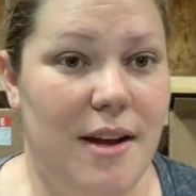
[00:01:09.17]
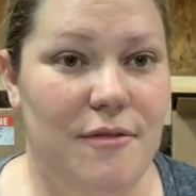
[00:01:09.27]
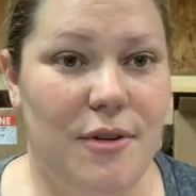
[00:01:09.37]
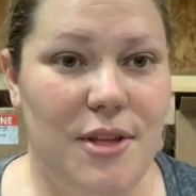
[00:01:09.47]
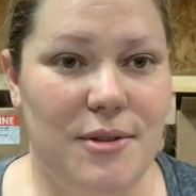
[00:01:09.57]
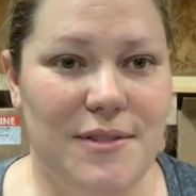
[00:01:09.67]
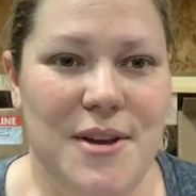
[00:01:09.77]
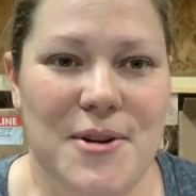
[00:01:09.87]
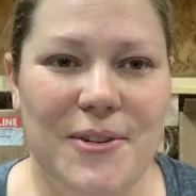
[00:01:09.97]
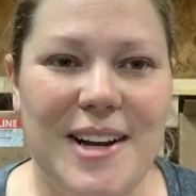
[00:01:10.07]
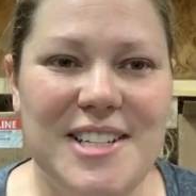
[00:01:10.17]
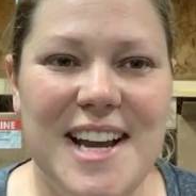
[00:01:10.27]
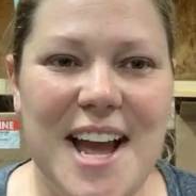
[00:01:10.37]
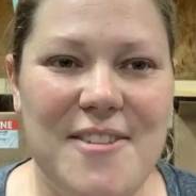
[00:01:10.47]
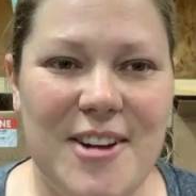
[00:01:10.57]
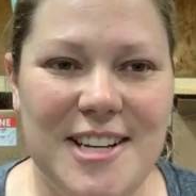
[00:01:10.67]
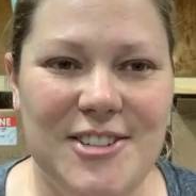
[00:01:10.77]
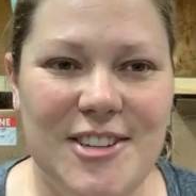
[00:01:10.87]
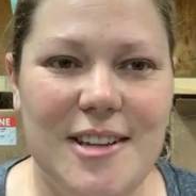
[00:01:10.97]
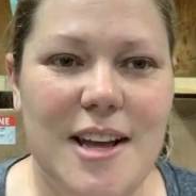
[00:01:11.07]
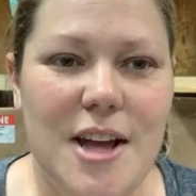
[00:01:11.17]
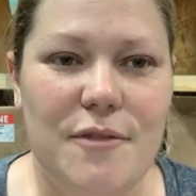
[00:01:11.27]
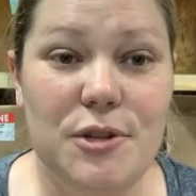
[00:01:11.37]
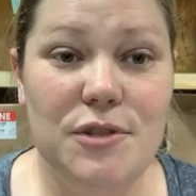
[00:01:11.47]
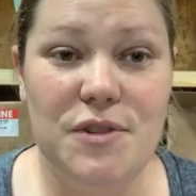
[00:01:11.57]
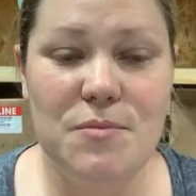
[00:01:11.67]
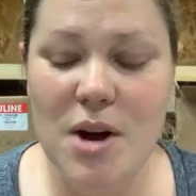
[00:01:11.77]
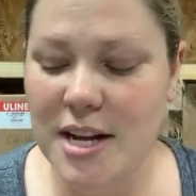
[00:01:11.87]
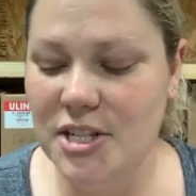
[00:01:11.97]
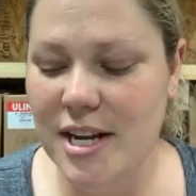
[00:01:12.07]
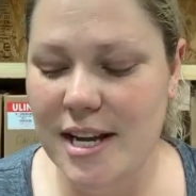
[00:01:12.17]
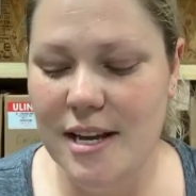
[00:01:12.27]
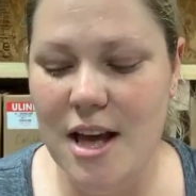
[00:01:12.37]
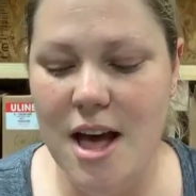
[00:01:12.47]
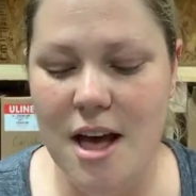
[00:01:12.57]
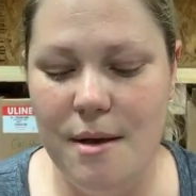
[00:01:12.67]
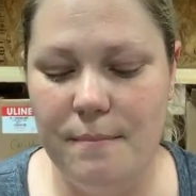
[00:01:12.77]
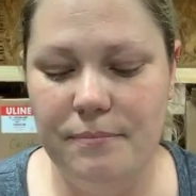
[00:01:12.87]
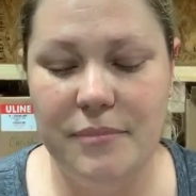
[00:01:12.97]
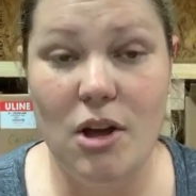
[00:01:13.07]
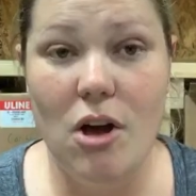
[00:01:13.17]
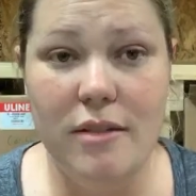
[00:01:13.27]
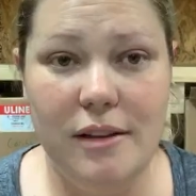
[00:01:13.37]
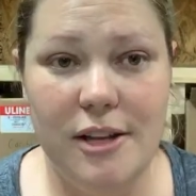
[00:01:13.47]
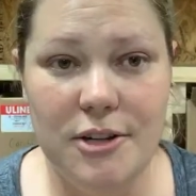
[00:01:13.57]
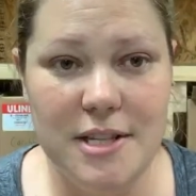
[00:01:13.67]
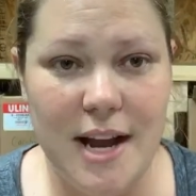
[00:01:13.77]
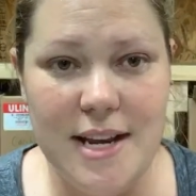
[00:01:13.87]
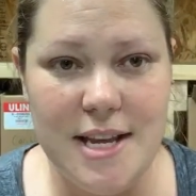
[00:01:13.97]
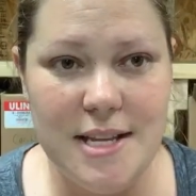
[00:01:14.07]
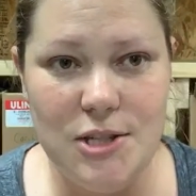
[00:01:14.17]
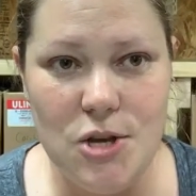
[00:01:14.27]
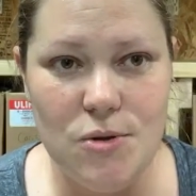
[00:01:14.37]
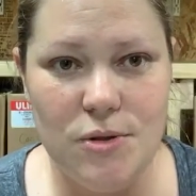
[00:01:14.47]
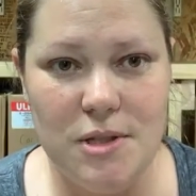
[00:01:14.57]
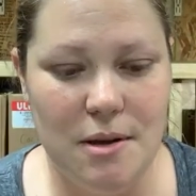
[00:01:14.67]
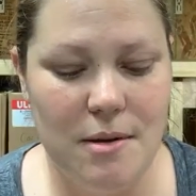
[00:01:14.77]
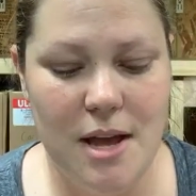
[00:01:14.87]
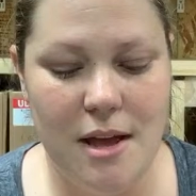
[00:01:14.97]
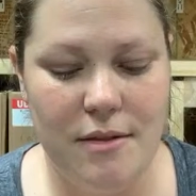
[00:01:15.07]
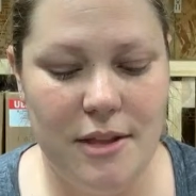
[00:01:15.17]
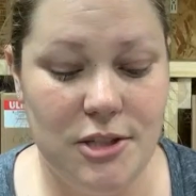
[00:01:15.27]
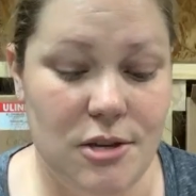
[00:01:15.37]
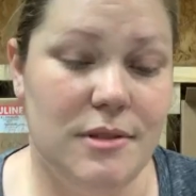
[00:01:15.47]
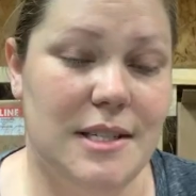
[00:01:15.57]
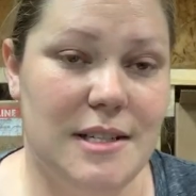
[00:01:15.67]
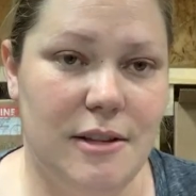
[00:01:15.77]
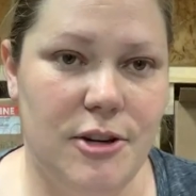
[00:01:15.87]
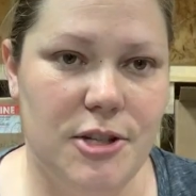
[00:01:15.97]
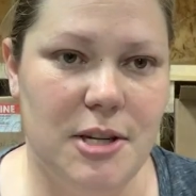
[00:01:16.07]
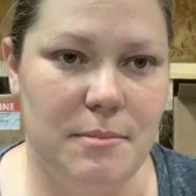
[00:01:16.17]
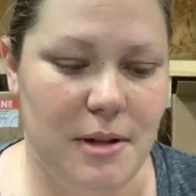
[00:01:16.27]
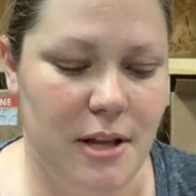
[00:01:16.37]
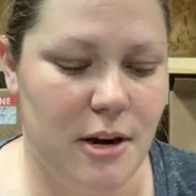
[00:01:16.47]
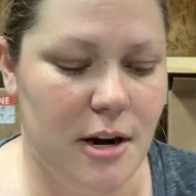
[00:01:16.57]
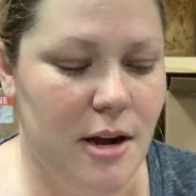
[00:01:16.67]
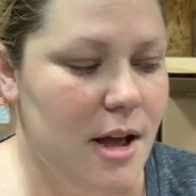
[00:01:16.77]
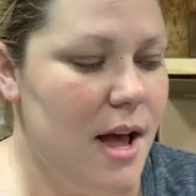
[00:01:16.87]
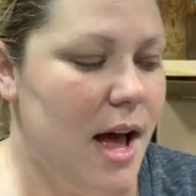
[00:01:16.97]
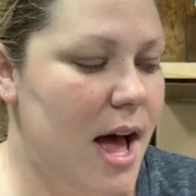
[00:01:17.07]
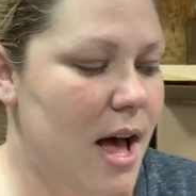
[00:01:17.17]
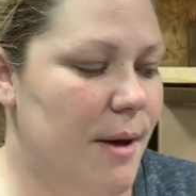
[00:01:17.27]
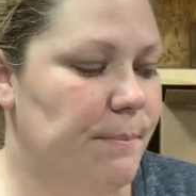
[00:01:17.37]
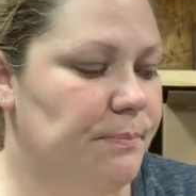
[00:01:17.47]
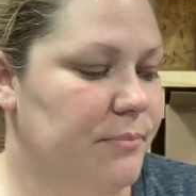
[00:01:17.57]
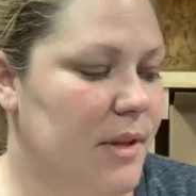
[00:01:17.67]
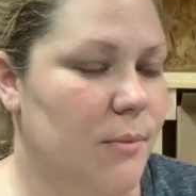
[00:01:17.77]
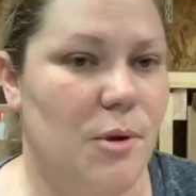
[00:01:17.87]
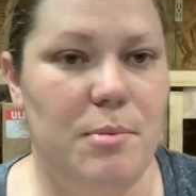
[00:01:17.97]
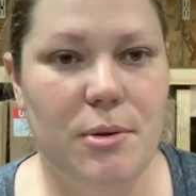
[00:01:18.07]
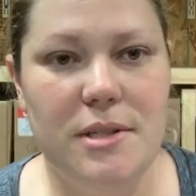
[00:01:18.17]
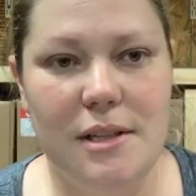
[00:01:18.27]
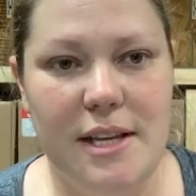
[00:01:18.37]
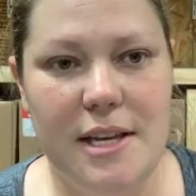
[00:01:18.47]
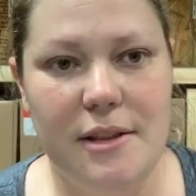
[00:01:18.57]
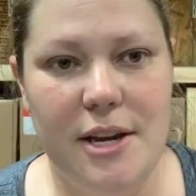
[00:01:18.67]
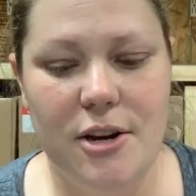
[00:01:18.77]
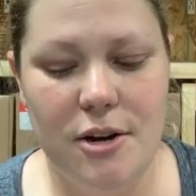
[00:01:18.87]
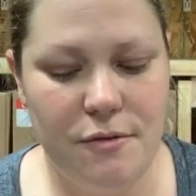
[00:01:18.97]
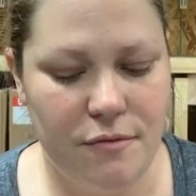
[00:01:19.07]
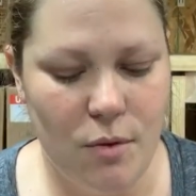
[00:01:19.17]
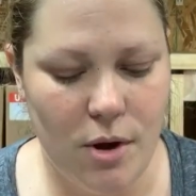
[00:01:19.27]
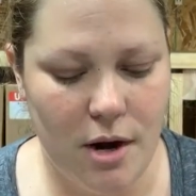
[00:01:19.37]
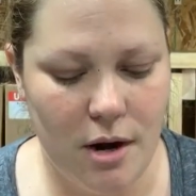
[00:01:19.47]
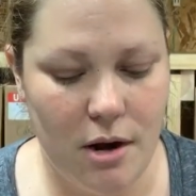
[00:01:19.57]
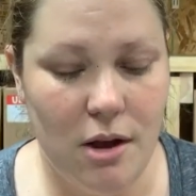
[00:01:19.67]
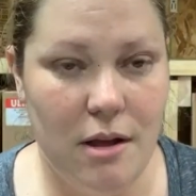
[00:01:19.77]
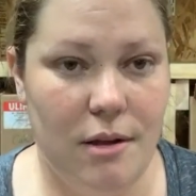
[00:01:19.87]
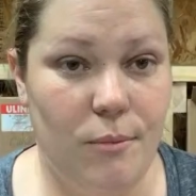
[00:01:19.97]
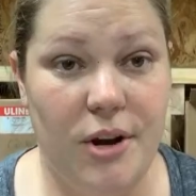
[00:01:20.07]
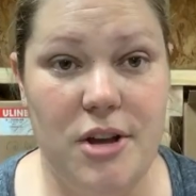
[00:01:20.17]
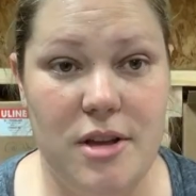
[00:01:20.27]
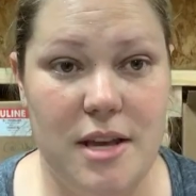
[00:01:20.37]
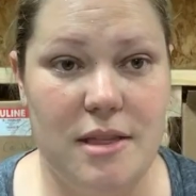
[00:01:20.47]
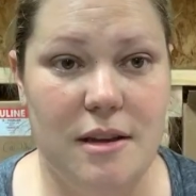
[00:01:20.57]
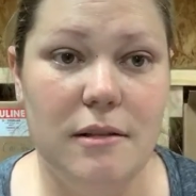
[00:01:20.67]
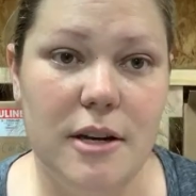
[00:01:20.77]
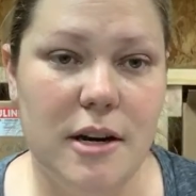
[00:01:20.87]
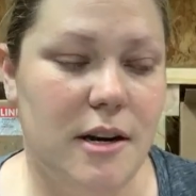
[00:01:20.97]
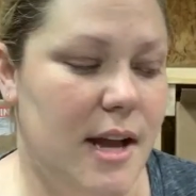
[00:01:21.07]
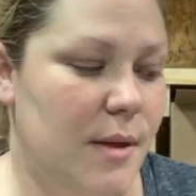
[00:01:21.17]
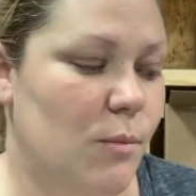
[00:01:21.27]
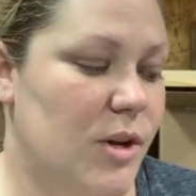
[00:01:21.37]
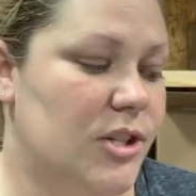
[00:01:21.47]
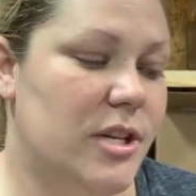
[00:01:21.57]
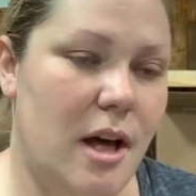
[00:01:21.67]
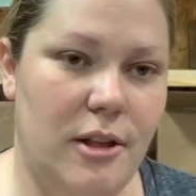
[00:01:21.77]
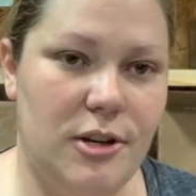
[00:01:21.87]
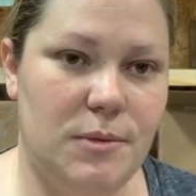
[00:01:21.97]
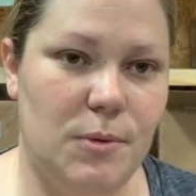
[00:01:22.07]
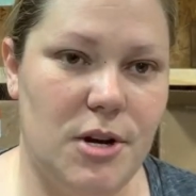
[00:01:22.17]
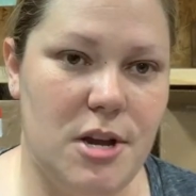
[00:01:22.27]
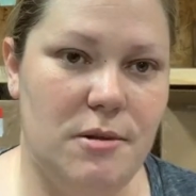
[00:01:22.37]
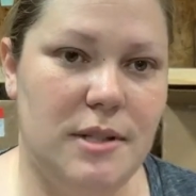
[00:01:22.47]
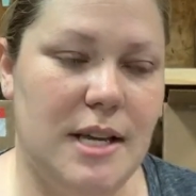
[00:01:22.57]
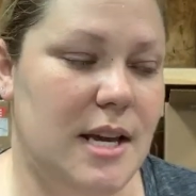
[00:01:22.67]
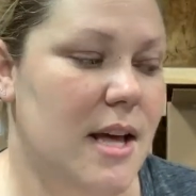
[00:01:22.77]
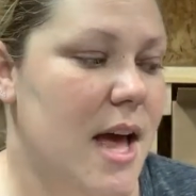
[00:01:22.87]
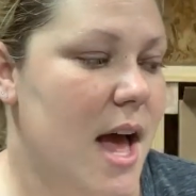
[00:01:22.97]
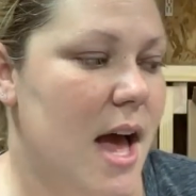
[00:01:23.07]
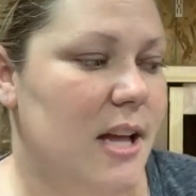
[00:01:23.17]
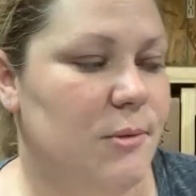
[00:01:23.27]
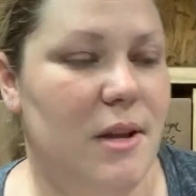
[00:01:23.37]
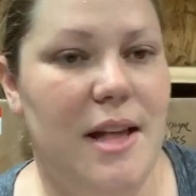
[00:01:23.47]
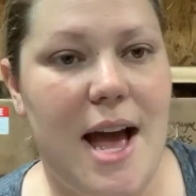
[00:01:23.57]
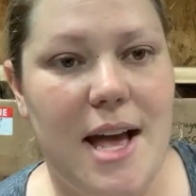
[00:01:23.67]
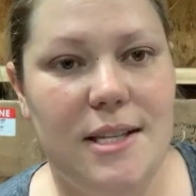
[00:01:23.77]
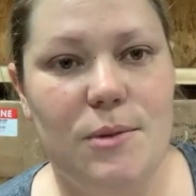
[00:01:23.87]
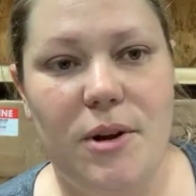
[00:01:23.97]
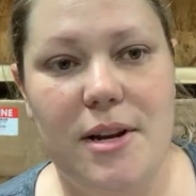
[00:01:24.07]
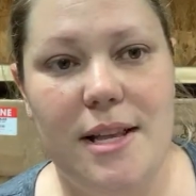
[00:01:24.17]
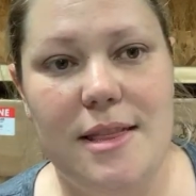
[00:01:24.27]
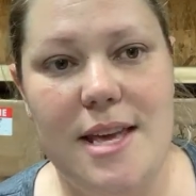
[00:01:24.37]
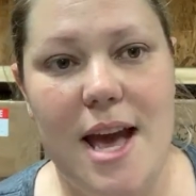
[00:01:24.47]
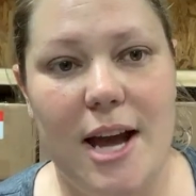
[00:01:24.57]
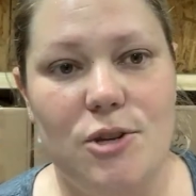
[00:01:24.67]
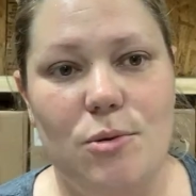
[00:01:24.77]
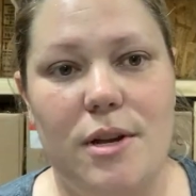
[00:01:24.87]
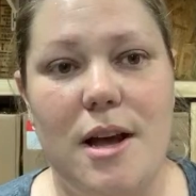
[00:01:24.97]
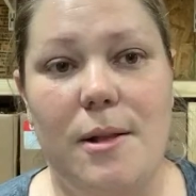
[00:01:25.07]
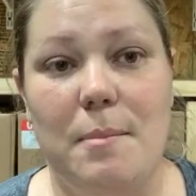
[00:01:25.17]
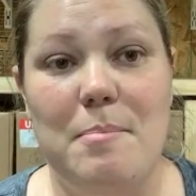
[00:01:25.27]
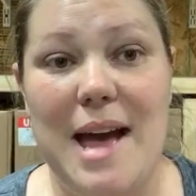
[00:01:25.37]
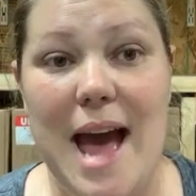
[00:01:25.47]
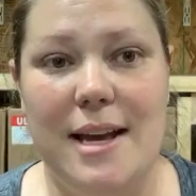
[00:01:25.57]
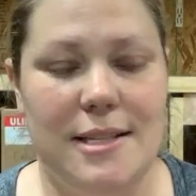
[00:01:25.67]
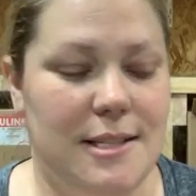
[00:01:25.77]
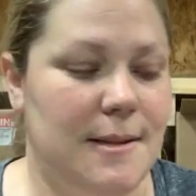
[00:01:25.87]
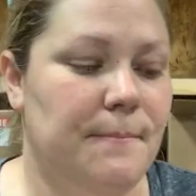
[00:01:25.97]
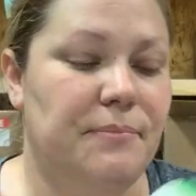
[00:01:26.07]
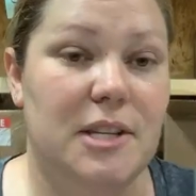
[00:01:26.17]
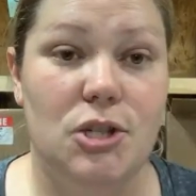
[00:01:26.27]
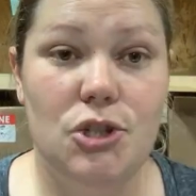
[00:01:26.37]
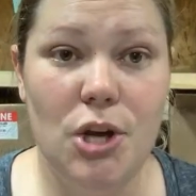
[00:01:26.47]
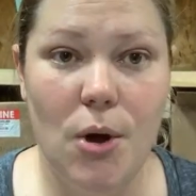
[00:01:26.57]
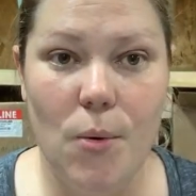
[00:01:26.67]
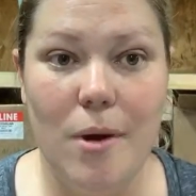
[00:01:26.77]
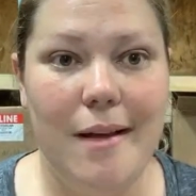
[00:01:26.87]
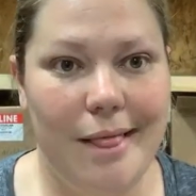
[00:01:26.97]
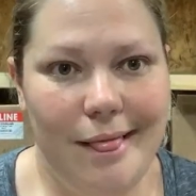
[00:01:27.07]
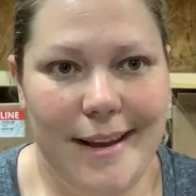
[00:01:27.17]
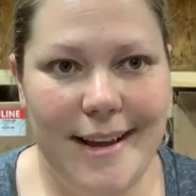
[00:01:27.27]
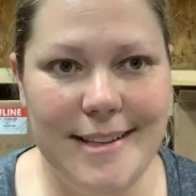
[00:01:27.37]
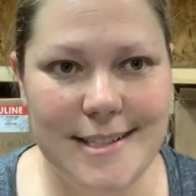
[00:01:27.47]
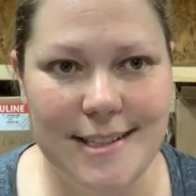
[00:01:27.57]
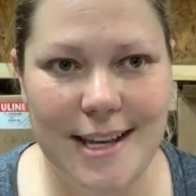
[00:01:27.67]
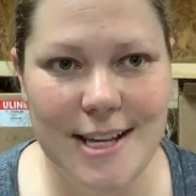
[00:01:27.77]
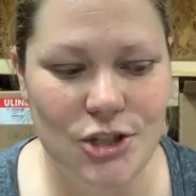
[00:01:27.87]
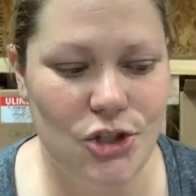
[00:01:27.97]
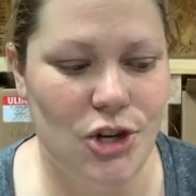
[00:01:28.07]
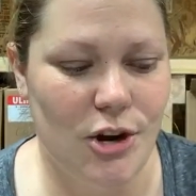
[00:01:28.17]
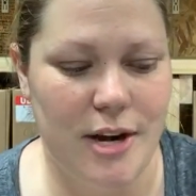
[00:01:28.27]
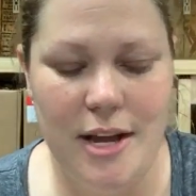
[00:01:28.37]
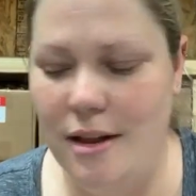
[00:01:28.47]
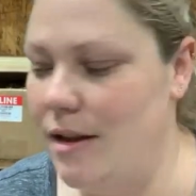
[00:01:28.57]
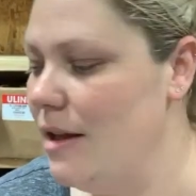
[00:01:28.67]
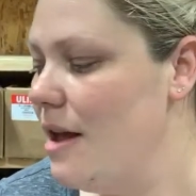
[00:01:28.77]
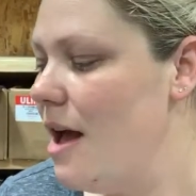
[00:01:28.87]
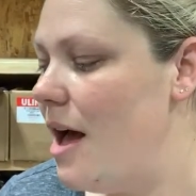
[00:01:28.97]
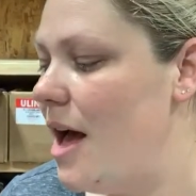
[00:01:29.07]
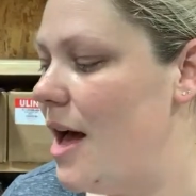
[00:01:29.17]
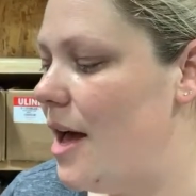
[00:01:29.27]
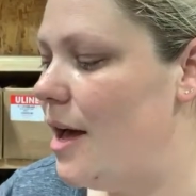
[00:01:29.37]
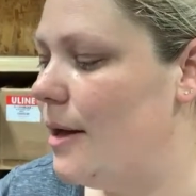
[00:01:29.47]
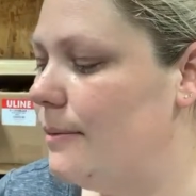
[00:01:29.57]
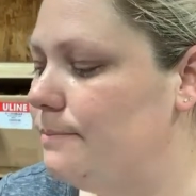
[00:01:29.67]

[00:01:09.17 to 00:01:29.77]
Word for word: for those of you who are watching, hey Rachel, those of you watching, all the glitter tonight is used, that's used is Glitter Chimp glitter. We'll post a link later for where you can get the glitter and which colors we're using, as well as where to get the actual color packs. So let's get started. I